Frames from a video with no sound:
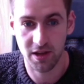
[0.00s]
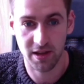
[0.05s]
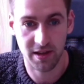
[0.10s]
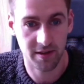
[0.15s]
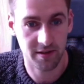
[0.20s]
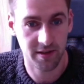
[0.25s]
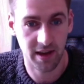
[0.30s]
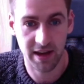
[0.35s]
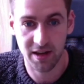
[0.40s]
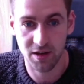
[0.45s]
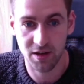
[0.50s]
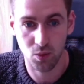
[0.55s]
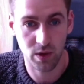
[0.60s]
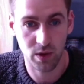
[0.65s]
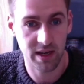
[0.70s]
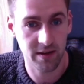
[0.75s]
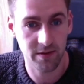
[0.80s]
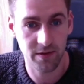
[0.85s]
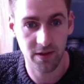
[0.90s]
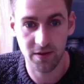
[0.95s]
a second
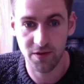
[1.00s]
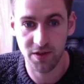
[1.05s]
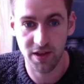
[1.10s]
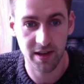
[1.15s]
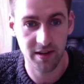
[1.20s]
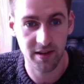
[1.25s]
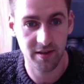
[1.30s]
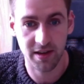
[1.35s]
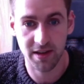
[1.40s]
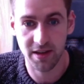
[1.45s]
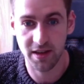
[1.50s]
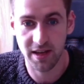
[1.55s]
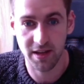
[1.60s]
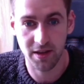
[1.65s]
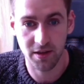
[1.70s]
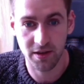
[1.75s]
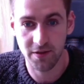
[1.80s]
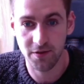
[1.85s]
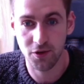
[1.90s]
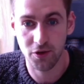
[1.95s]
wave of this in
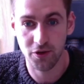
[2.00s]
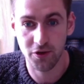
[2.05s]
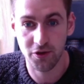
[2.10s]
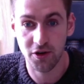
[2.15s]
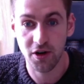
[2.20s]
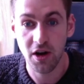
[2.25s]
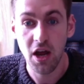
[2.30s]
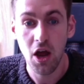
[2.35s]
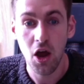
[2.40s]
the future.